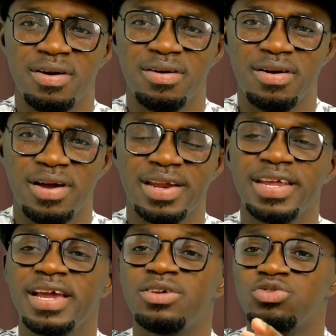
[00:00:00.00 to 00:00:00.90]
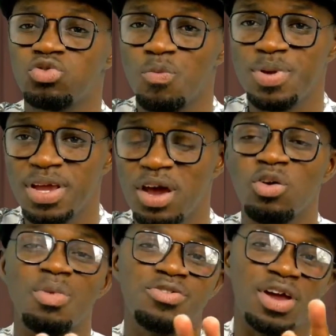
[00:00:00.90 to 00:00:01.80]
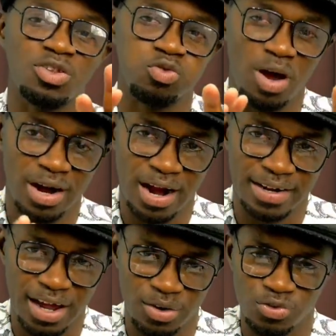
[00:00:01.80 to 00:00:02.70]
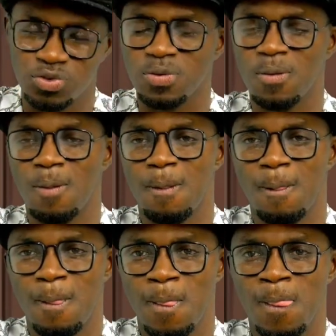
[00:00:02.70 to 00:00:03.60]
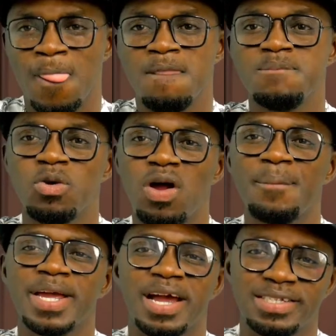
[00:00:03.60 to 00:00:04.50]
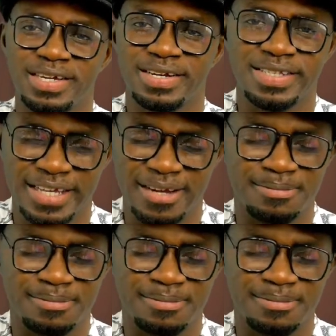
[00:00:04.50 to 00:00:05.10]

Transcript: any and truby and ometra to Agradaa no so. Mikrame catch and say,